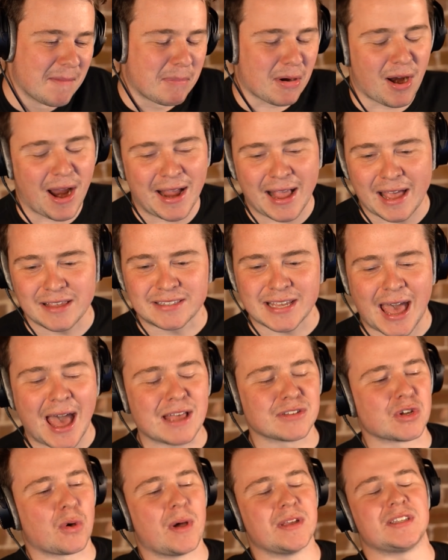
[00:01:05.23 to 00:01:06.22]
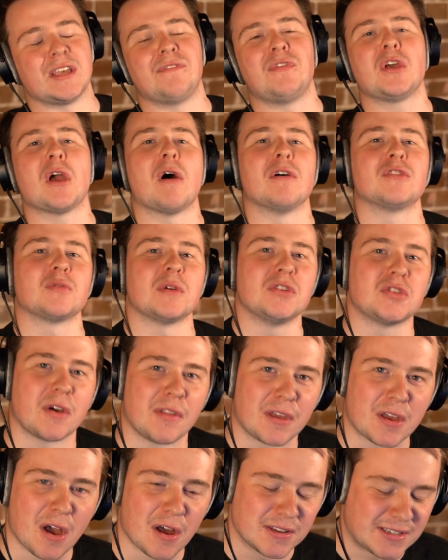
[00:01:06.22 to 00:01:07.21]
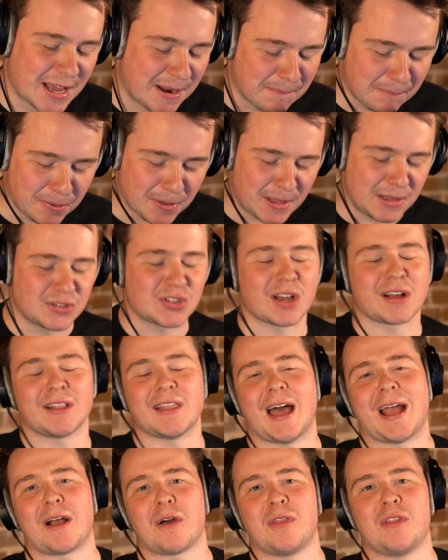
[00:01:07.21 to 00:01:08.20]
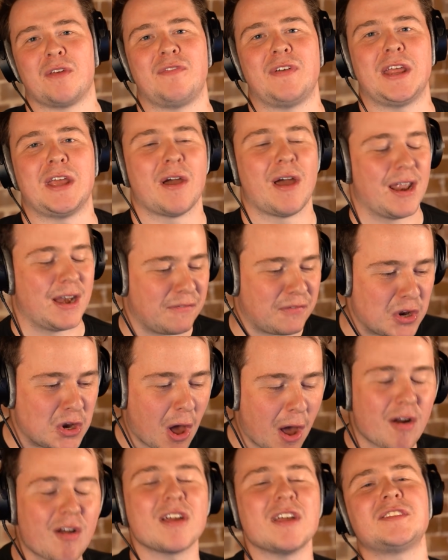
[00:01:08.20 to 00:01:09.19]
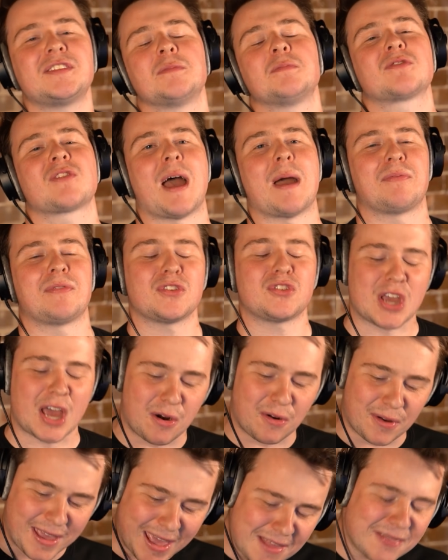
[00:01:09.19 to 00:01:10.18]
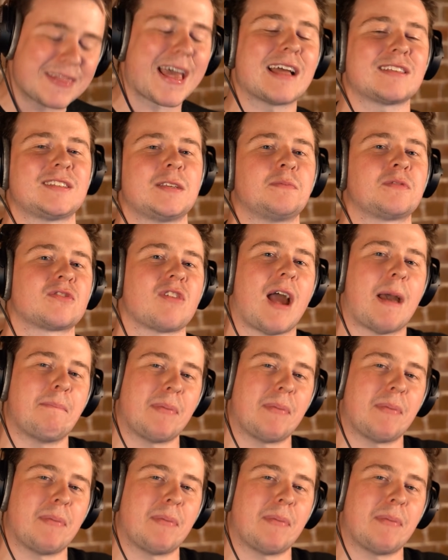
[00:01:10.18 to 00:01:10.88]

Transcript: But all right, guys, as always, if you're going to enjoy the content, please chuck a like on the video. And if you're not already subscribed to the channel, hit that subscribe